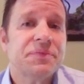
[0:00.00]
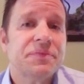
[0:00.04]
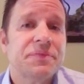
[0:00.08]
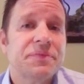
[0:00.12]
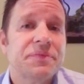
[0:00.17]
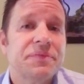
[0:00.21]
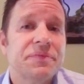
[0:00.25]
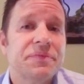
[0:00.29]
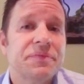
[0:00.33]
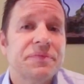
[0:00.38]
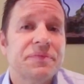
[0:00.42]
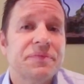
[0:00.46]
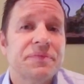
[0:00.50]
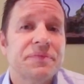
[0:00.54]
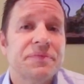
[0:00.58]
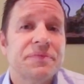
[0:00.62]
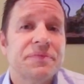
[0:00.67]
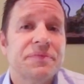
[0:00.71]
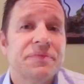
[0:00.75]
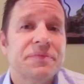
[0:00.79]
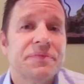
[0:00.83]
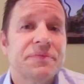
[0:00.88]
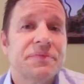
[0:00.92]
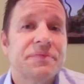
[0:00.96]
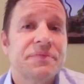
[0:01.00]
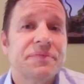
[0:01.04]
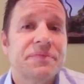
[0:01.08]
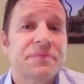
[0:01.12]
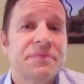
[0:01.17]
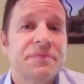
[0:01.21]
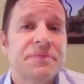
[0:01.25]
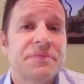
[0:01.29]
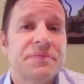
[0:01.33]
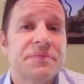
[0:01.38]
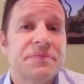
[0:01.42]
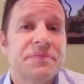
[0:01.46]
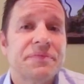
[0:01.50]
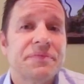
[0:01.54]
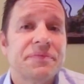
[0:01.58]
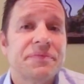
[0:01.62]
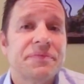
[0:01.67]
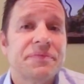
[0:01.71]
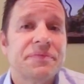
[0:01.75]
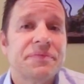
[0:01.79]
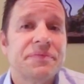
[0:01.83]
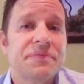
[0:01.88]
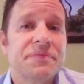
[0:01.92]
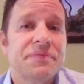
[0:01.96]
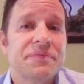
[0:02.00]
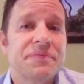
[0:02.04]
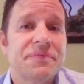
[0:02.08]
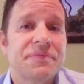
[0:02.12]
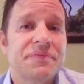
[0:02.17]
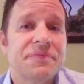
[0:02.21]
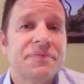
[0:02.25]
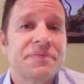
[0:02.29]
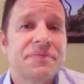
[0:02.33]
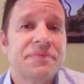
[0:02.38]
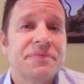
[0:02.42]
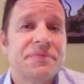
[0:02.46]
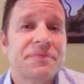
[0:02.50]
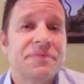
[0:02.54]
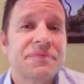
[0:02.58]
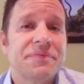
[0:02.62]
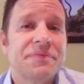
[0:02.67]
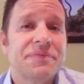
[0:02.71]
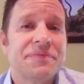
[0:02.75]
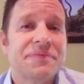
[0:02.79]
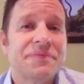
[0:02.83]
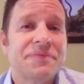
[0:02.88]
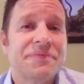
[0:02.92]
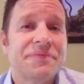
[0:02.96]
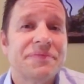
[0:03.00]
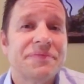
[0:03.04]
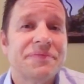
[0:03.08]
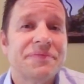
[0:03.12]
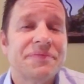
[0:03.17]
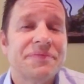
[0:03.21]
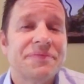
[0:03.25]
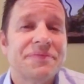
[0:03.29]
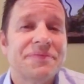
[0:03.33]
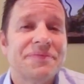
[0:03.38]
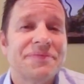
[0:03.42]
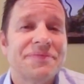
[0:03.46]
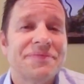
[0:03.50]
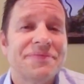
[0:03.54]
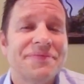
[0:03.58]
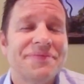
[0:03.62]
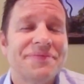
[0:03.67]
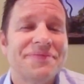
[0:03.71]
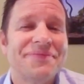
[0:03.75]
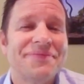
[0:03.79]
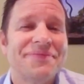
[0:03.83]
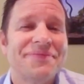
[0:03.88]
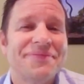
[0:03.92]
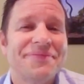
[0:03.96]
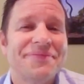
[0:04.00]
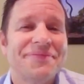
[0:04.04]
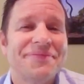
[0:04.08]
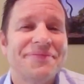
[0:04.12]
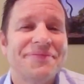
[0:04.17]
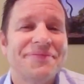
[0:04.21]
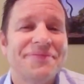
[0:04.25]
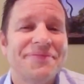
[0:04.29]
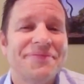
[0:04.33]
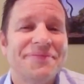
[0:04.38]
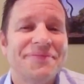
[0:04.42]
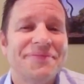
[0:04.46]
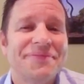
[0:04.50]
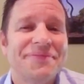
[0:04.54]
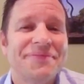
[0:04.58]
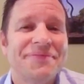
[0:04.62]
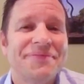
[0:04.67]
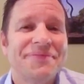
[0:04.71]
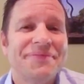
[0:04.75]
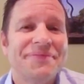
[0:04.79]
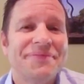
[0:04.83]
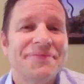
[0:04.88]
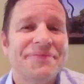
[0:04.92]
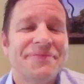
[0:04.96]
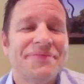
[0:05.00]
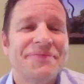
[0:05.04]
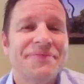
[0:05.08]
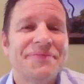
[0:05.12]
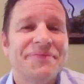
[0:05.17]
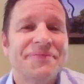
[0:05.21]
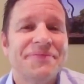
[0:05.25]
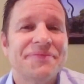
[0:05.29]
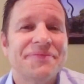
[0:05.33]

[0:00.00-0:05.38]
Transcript: The person shown says nothing.